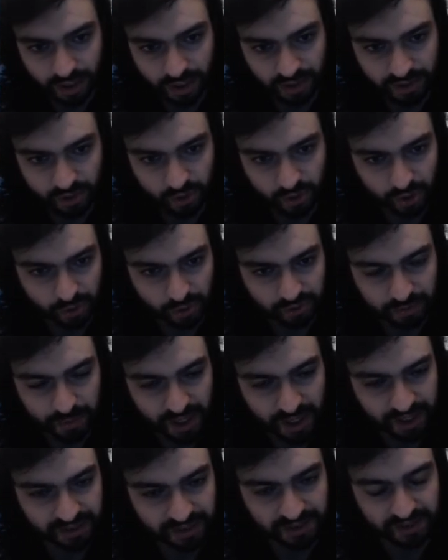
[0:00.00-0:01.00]
you don't
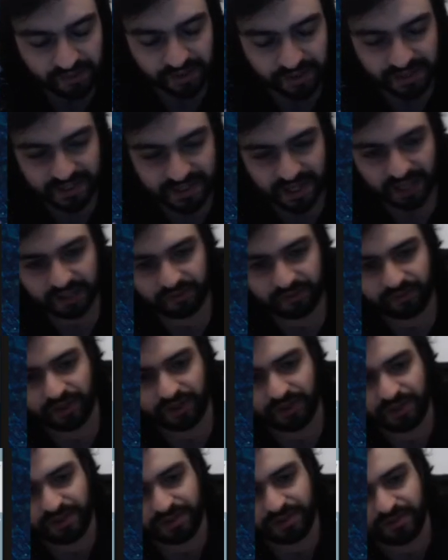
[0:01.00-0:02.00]
mind even
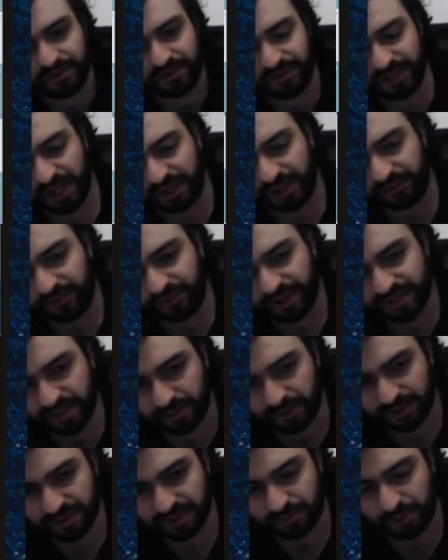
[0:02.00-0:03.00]
sacrificing
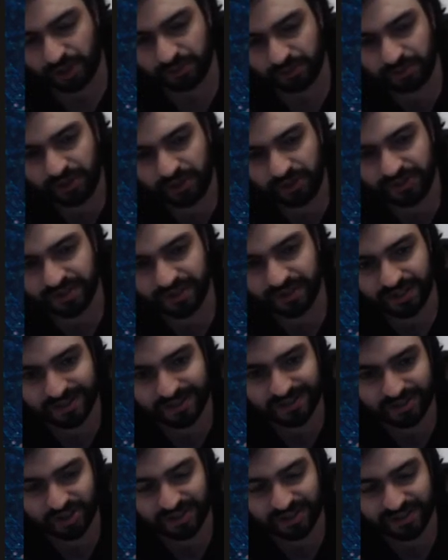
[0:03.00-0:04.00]
this pawn because
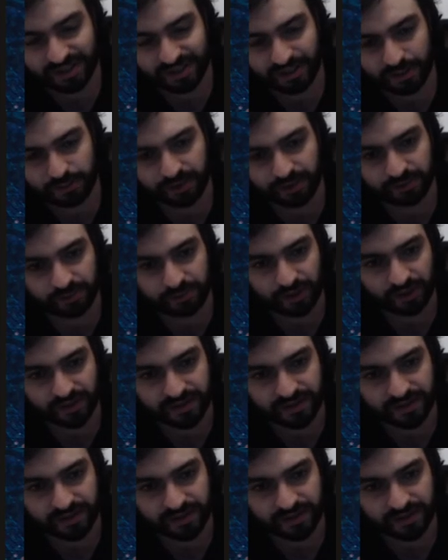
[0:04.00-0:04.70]
it's just a doubled pawn.